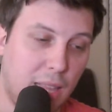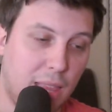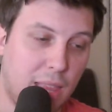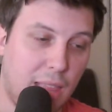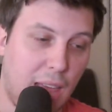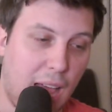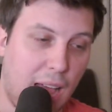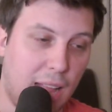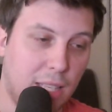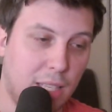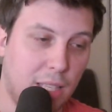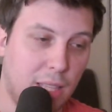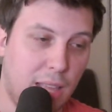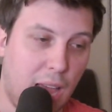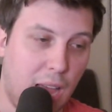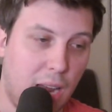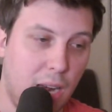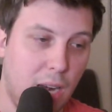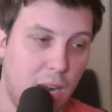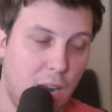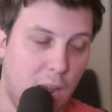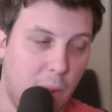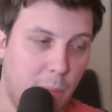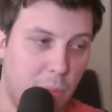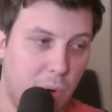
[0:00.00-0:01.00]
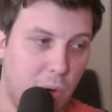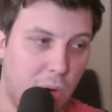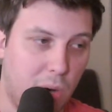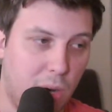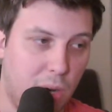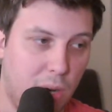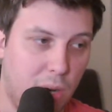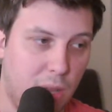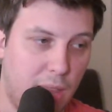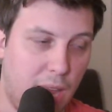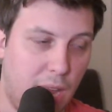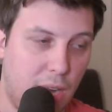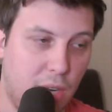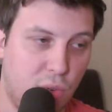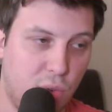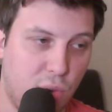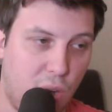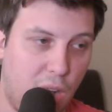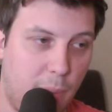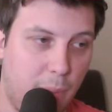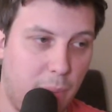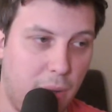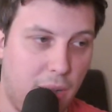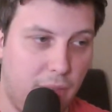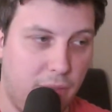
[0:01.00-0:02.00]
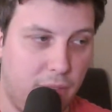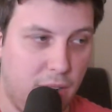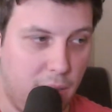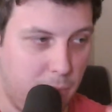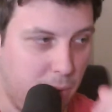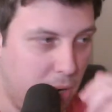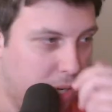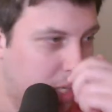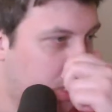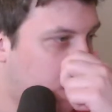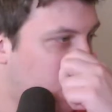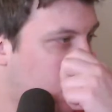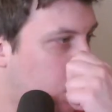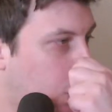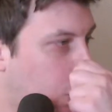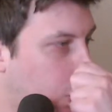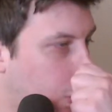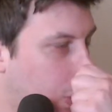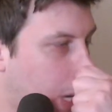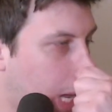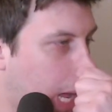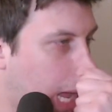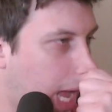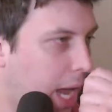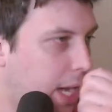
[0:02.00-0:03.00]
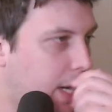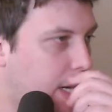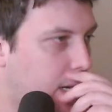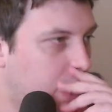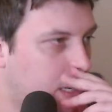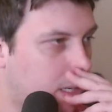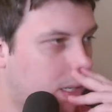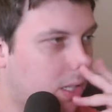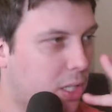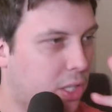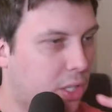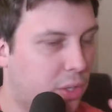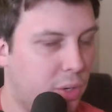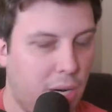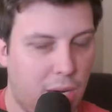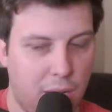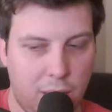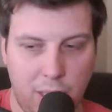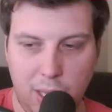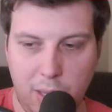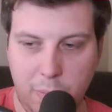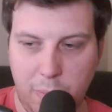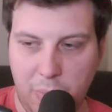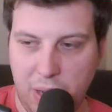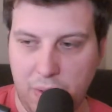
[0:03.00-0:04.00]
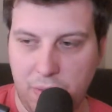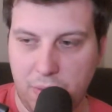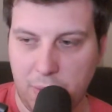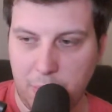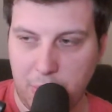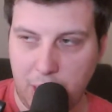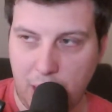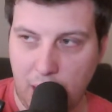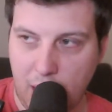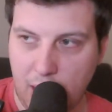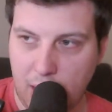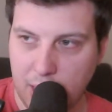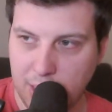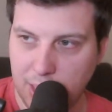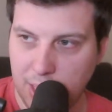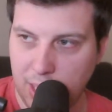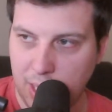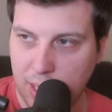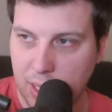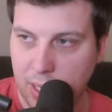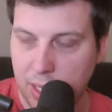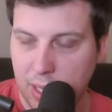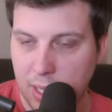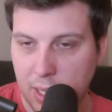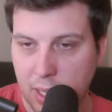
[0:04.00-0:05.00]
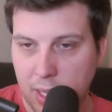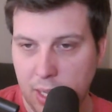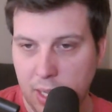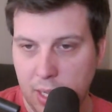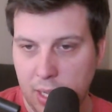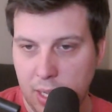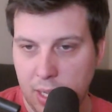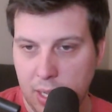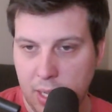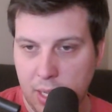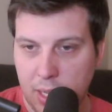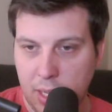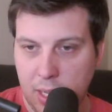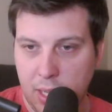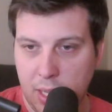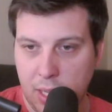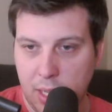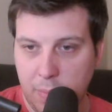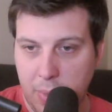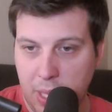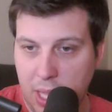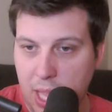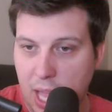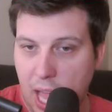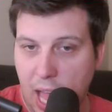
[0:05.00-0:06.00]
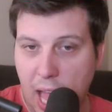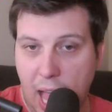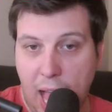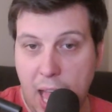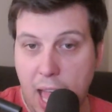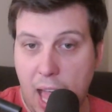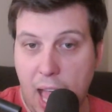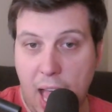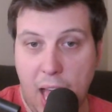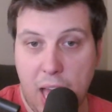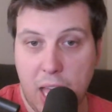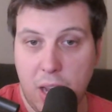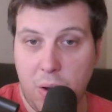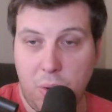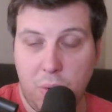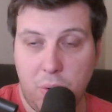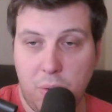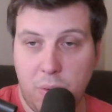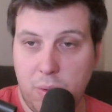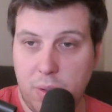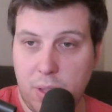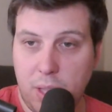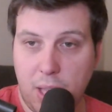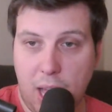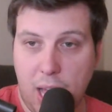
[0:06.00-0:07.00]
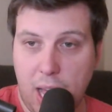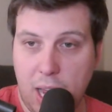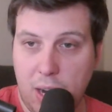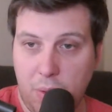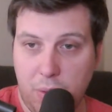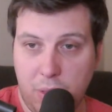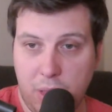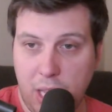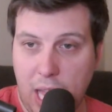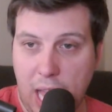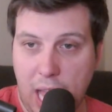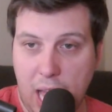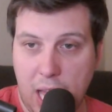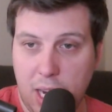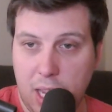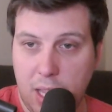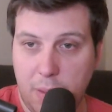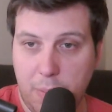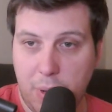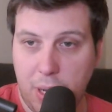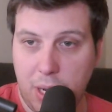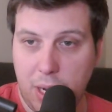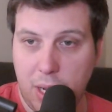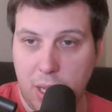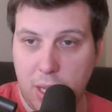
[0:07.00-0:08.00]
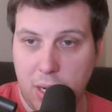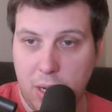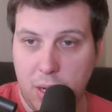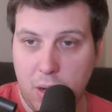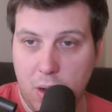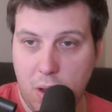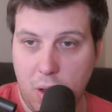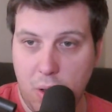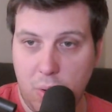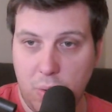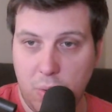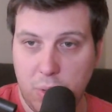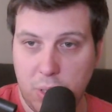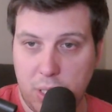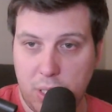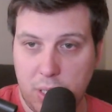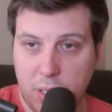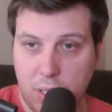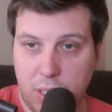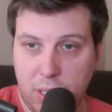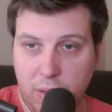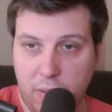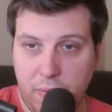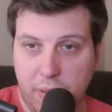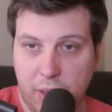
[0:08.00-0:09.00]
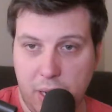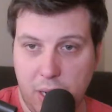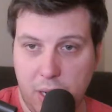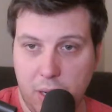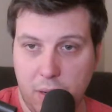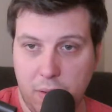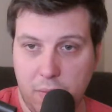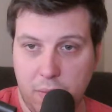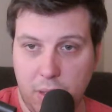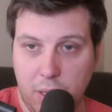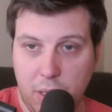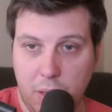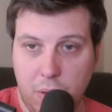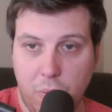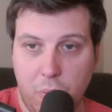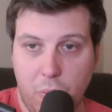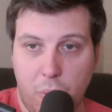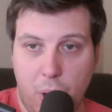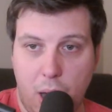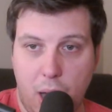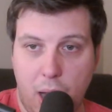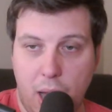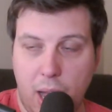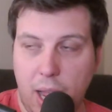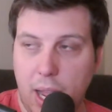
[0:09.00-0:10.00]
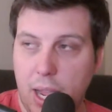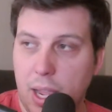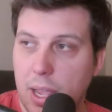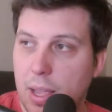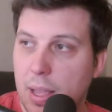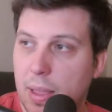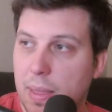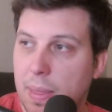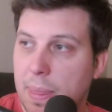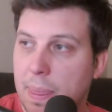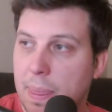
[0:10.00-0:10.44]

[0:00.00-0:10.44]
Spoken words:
that number, that drop-off number, is too high to strictly be from Gaza. But yeah, I don't think anybody knows definitively why